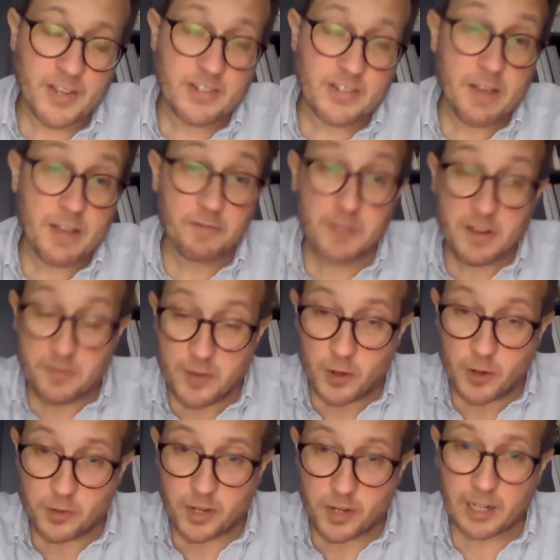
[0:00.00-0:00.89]
This
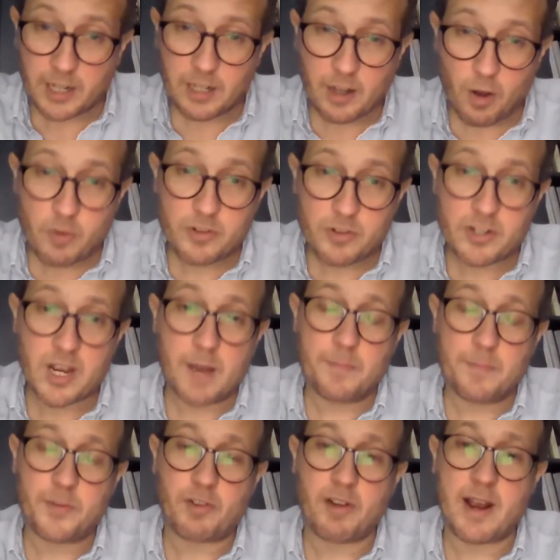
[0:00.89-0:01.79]
definitely feels like a
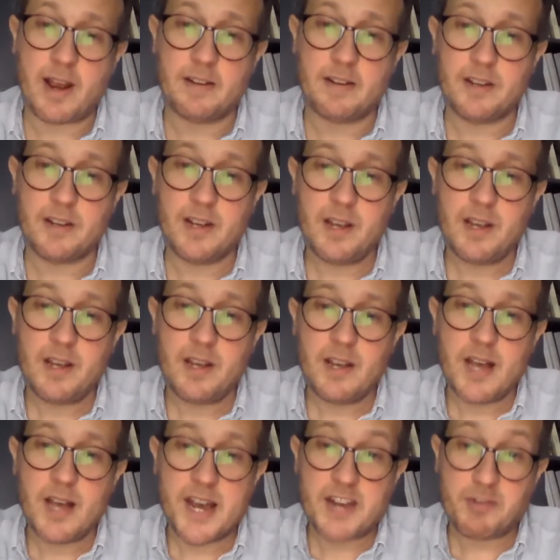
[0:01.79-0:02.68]
long-term trend.
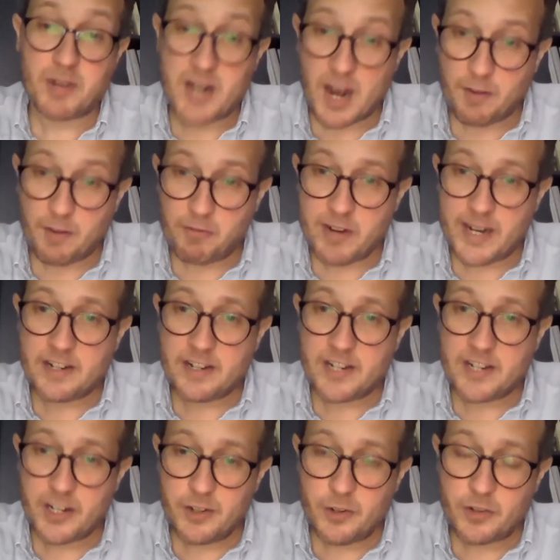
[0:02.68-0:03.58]
And as recovery
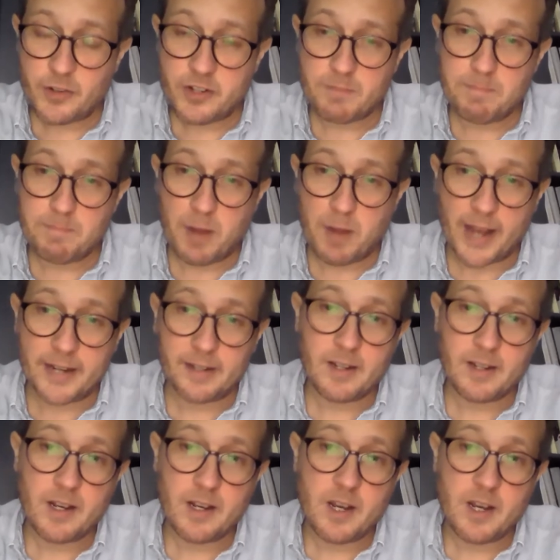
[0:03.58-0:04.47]
continues to
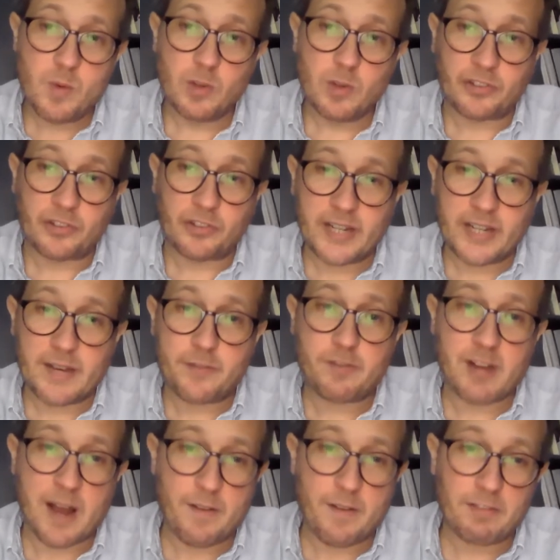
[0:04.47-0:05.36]
bite, we'll see
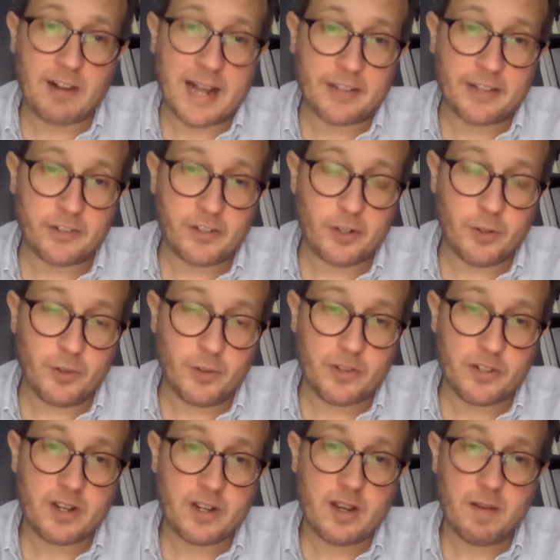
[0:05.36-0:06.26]
if travel
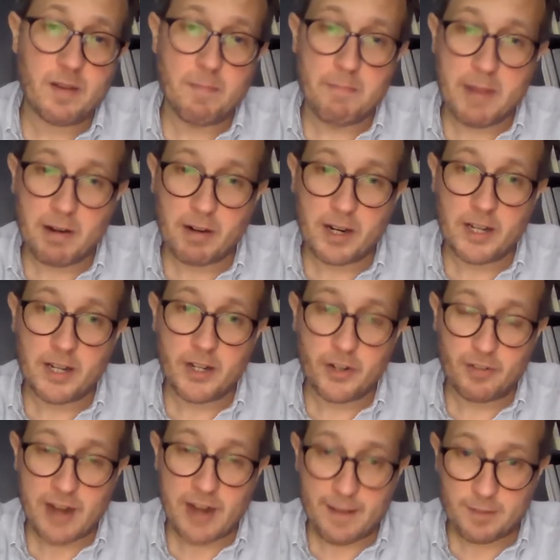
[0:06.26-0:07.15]
attitudes
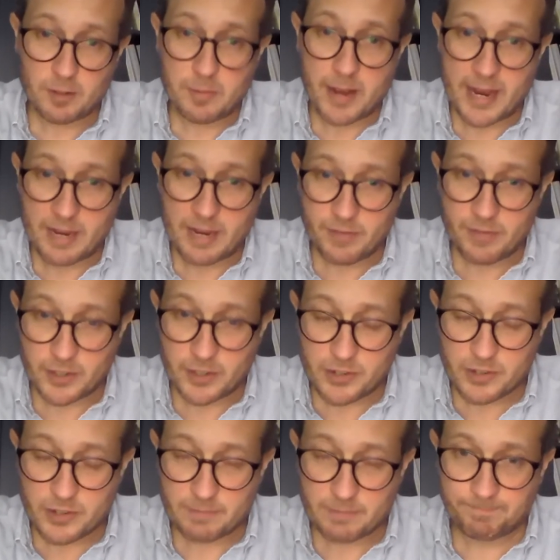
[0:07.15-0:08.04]
mirror travel
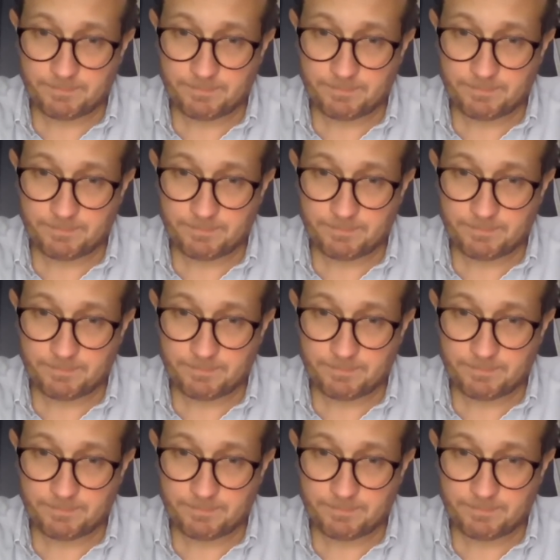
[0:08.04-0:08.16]
behaviors.